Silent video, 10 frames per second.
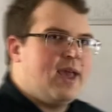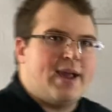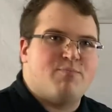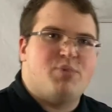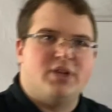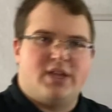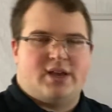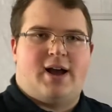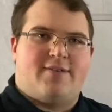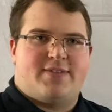and
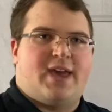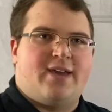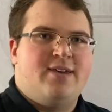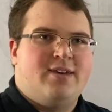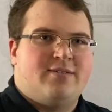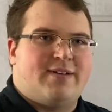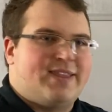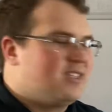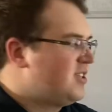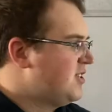building off that, right?
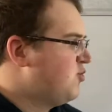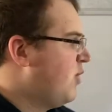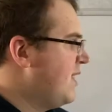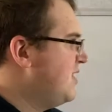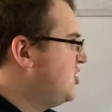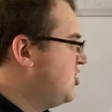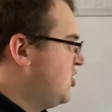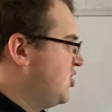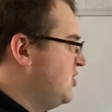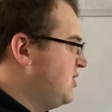This is why this is
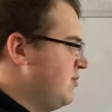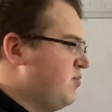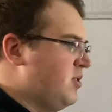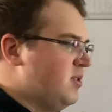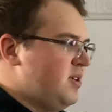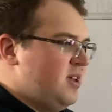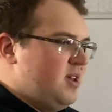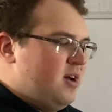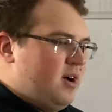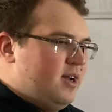such a simple
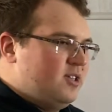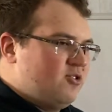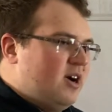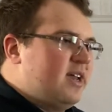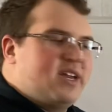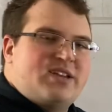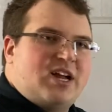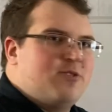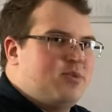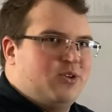drawing on
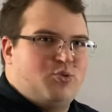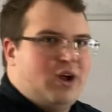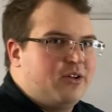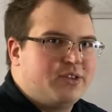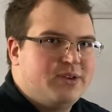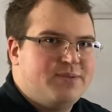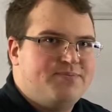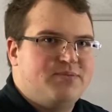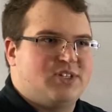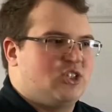how to build wealth.
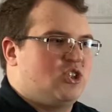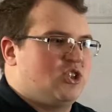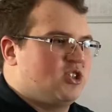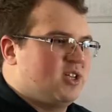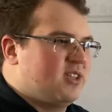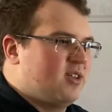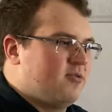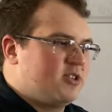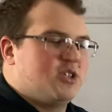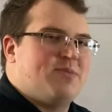Just like
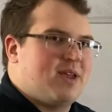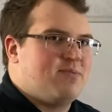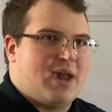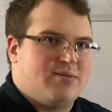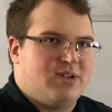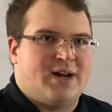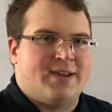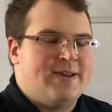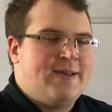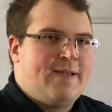The Richest Man in
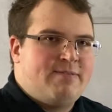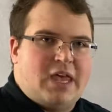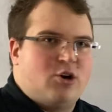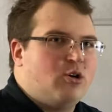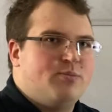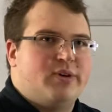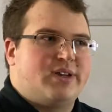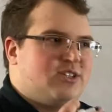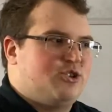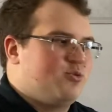Babylon, that whole
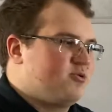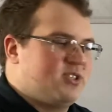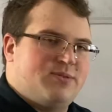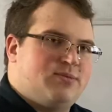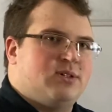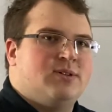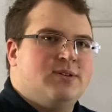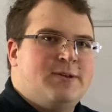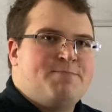book is super simple,